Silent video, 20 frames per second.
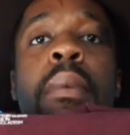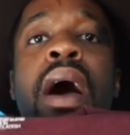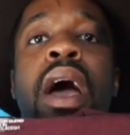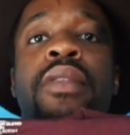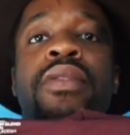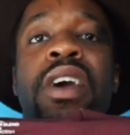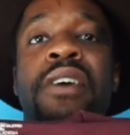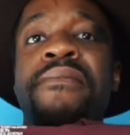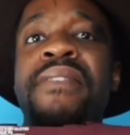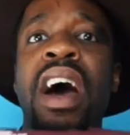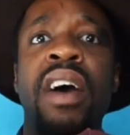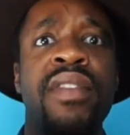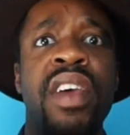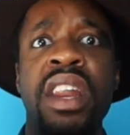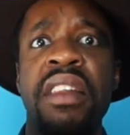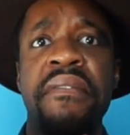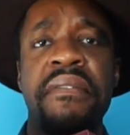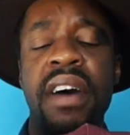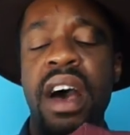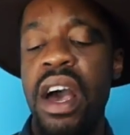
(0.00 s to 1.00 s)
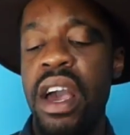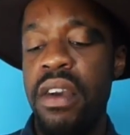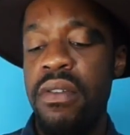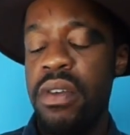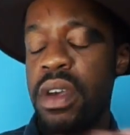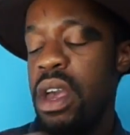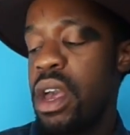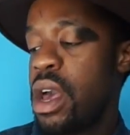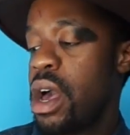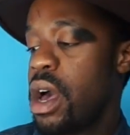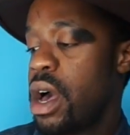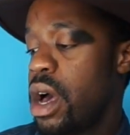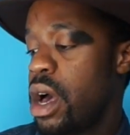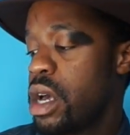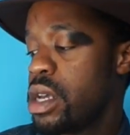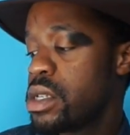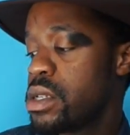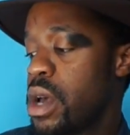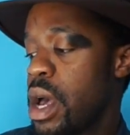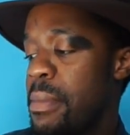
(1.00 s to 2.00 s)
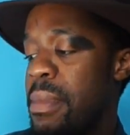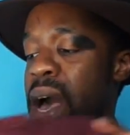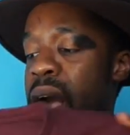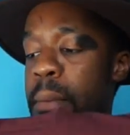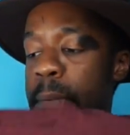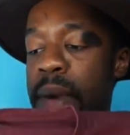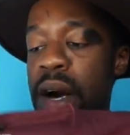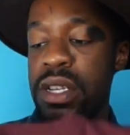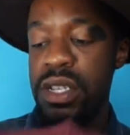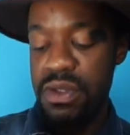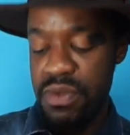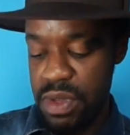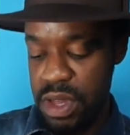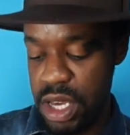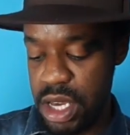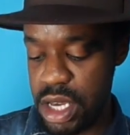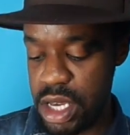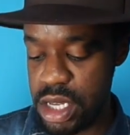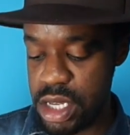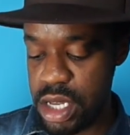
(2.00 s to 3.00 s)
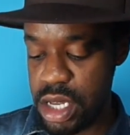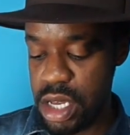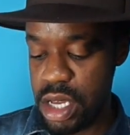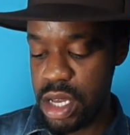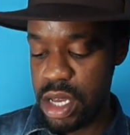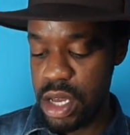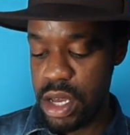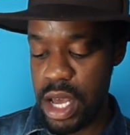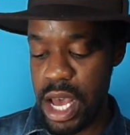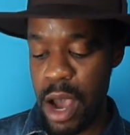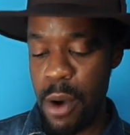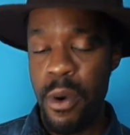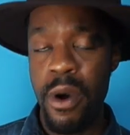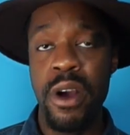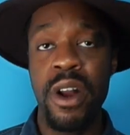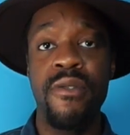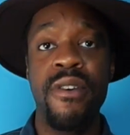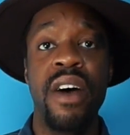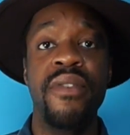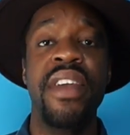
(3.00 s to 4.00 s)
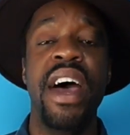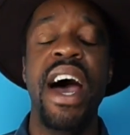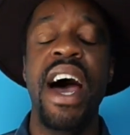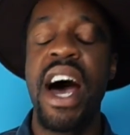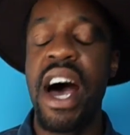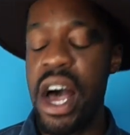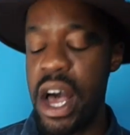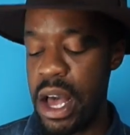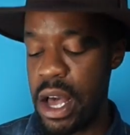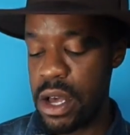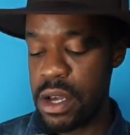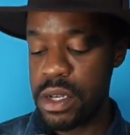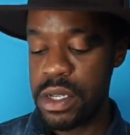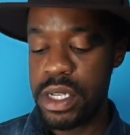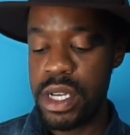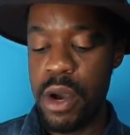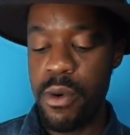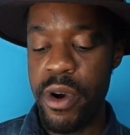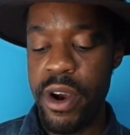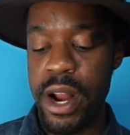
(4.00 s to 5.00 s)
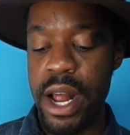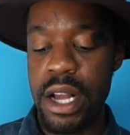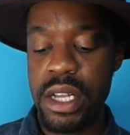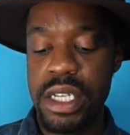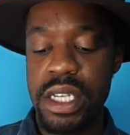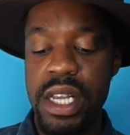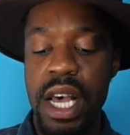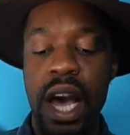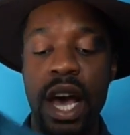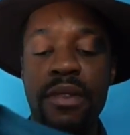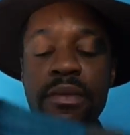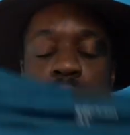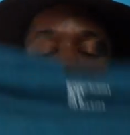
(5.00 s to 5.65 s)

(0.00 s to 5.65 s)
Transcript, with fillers: buy they're $5.95. So I buy a bunch of these. I wear it around the house. I wear it outside.